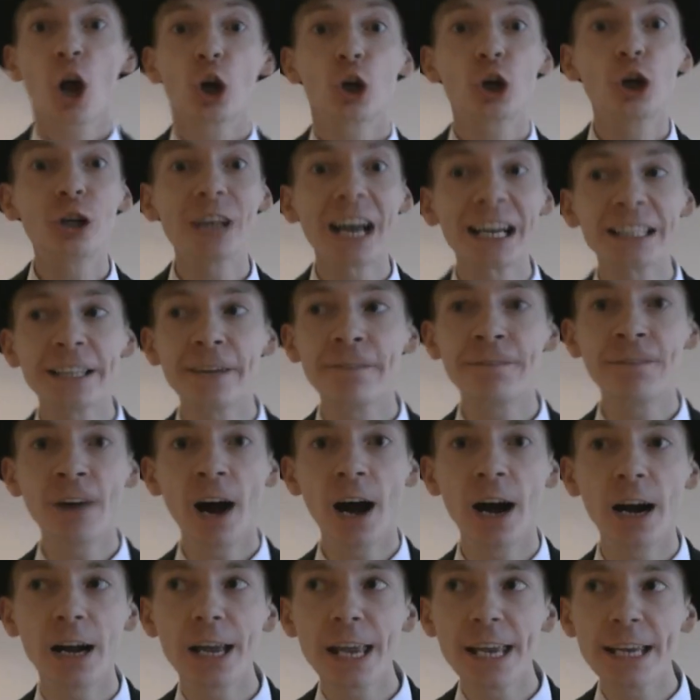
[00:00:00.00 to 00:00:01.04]
could I
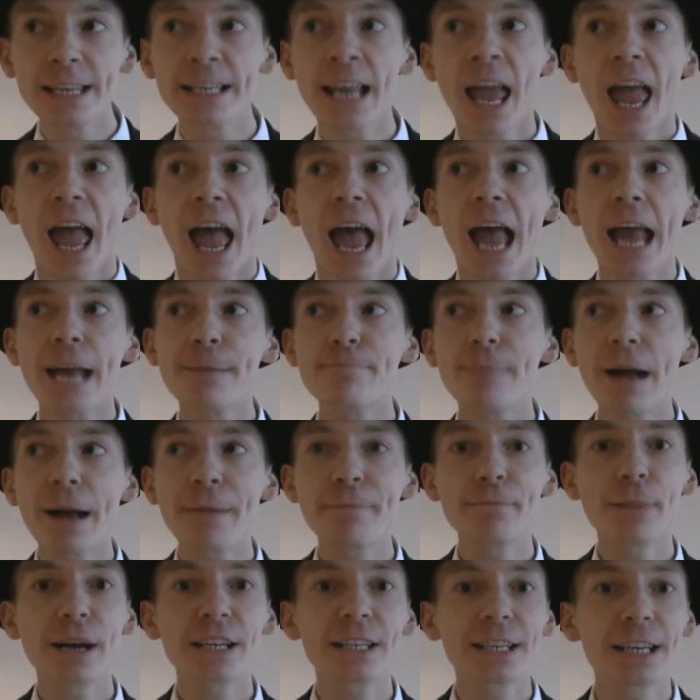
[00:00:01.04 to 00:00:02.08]
devise a
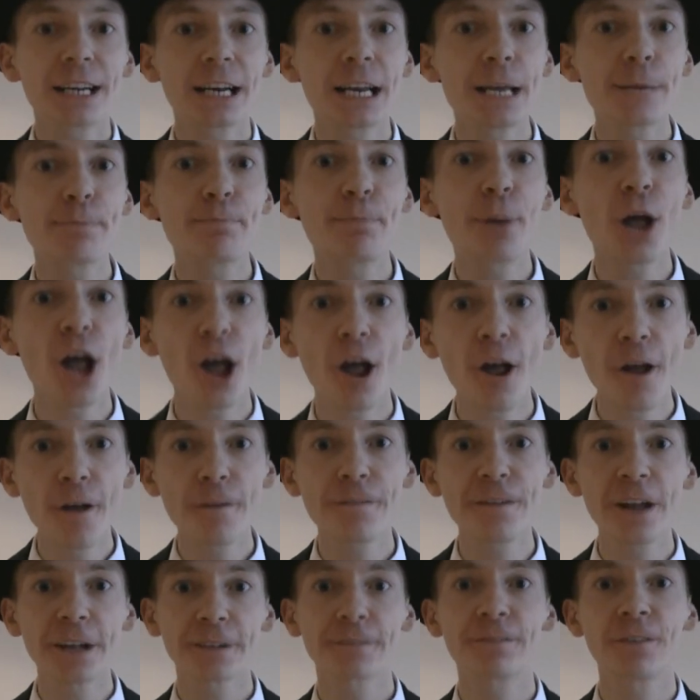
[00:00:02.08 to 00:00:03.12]
mathematically
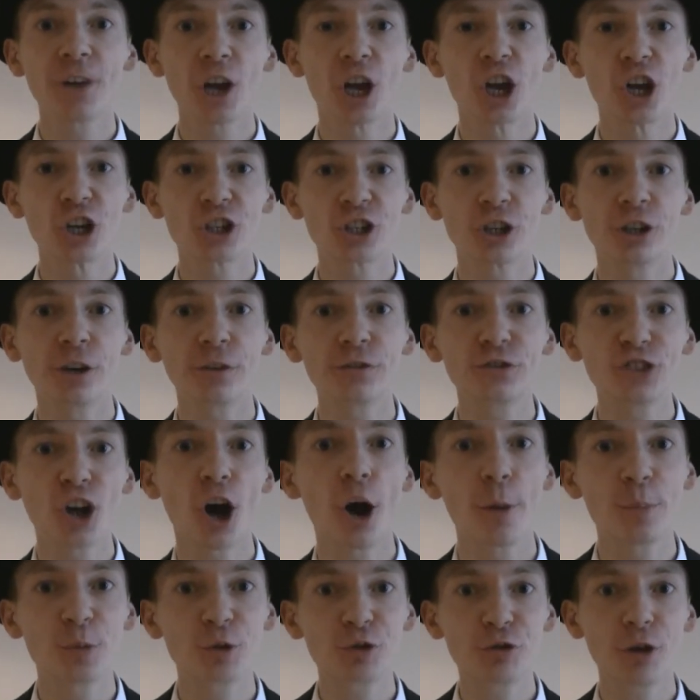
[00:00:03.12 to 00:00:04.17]
perfect version of
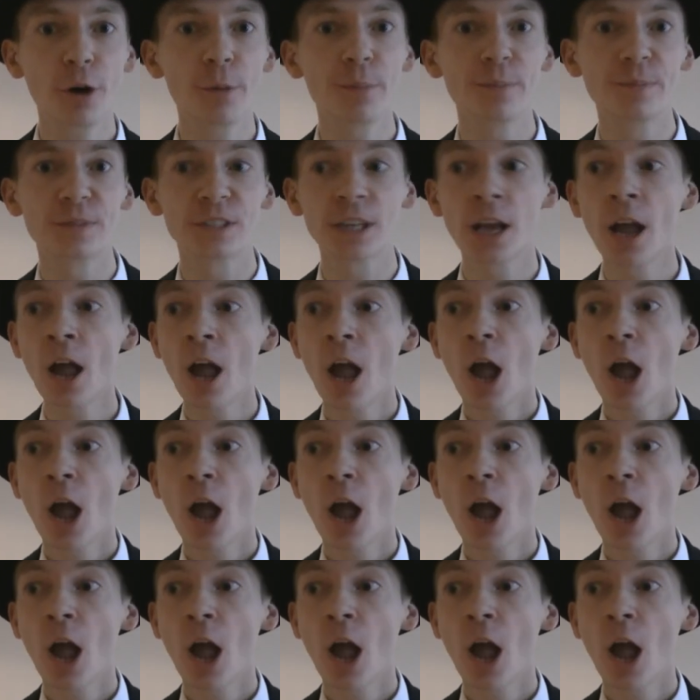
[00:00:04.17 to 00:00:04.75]
Top Trumps,